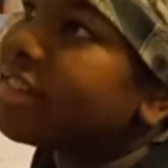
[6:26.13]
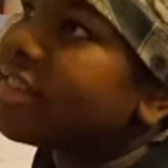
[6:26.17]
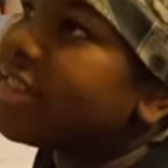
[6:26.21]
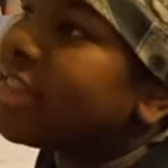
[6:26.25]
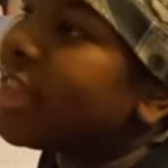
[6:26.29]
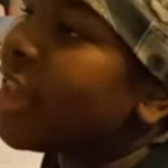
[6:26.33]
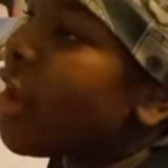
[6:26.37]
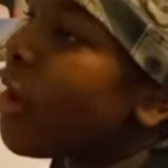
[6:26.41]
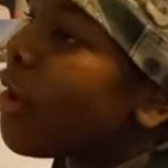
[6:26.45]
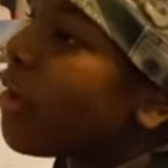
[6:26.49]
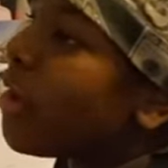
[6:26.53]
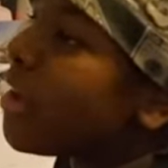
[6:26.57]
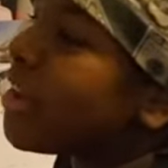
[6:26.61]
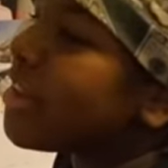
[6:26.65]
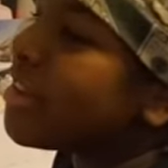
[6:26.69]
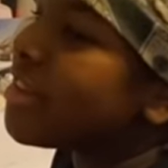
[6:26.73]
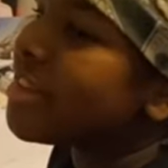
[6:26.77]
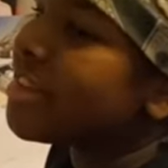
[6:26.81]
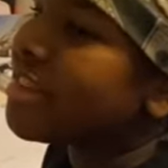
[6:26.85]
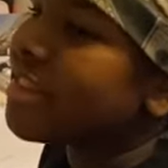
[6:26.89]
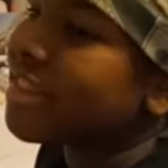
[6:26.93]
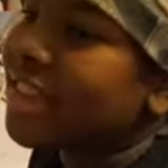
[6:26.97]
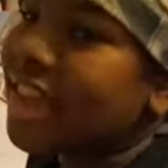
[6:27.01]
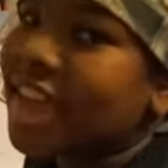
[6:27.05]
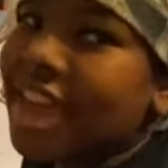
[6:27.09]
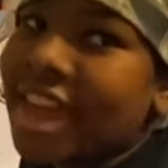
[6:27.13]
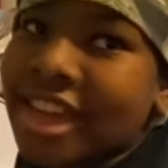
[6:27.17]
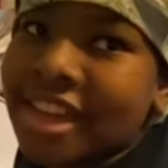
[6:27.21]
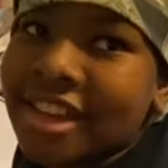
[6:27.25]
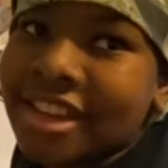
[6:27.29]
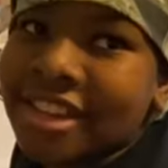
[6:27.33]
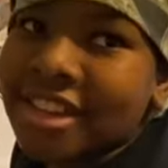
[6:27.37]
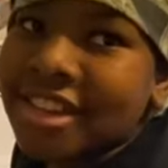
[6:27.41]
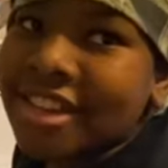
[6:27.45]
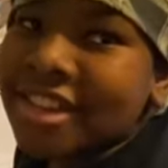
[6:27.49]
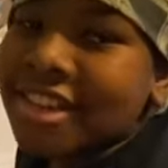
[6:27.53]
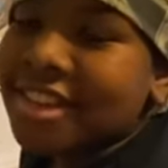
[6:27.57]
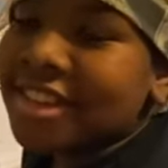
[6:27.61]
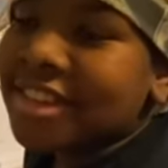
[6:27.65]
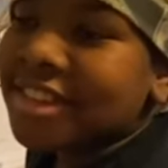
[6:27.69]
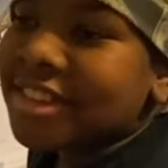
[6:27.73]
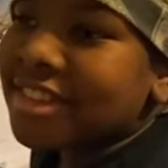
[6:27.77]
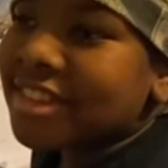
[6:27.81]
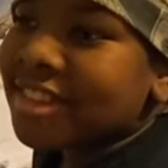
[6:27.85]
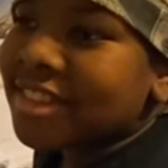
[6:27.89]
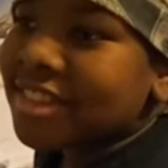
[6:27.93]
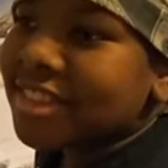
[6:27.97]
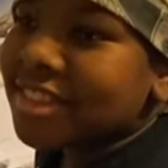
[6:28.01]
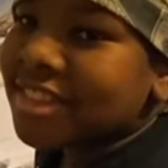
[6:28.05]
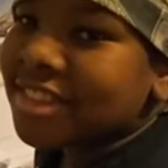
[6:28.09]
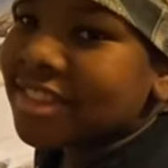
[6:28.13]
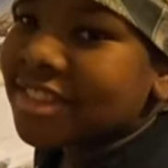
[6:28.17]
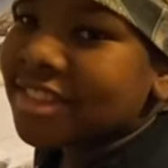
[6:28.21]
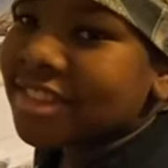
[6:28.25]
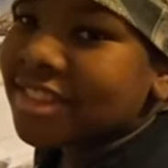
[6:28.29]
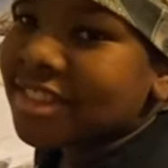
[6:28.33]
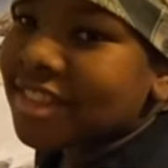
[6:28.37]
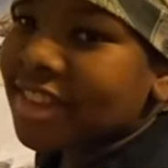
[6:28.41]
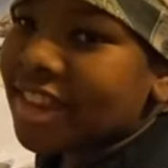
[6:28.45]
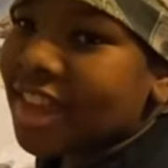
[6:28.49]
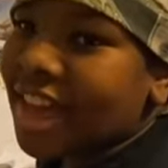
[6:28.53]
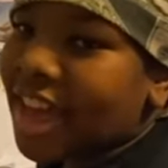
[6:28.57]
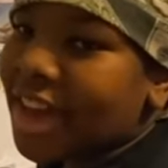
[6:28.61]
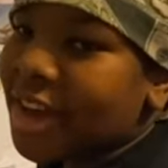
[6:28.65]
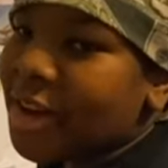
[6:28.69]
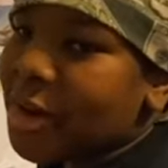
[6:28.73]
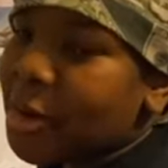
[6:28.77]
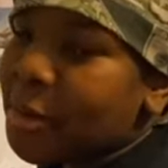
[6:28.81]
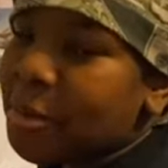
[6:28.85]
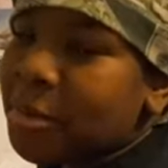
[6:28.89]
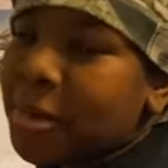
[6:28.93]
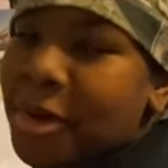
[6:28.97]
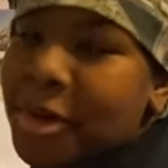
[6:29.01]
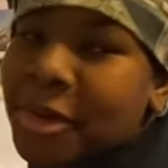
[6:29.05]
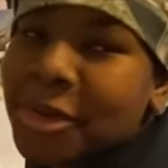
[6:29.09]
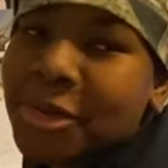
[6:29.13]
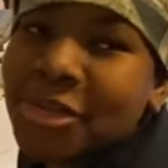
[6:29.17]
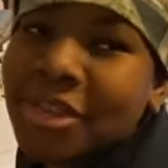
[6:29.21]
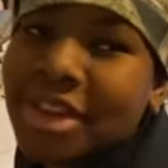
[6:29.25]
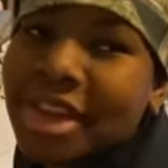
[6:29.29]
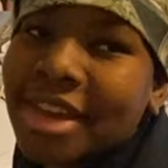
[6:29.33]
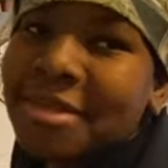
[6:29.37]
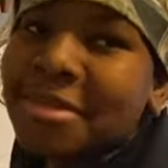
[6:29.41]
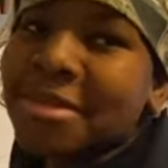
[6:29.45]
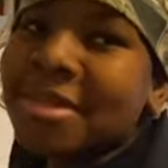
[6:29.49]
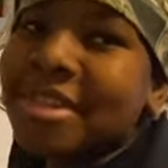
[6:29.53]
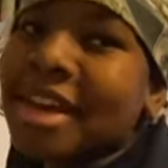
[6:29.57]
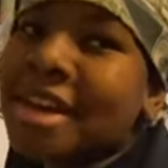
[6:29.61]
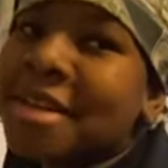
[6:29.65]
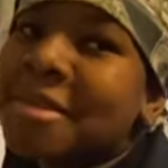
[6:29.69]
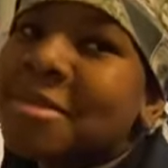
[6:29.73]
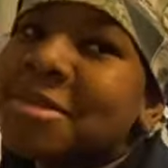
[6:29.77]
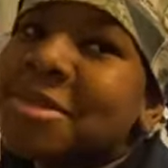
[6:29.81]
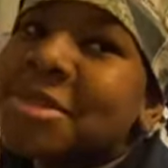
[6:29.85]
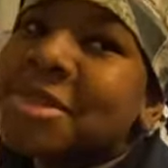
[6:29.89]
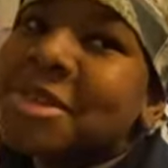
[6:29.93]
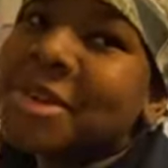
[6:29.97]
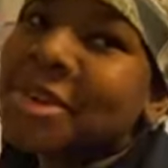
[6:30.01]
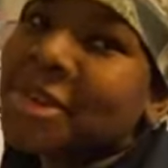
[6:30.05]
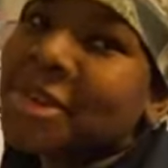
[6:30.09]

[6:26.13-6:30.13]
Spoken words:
No, you just said, I hope your dreams come true.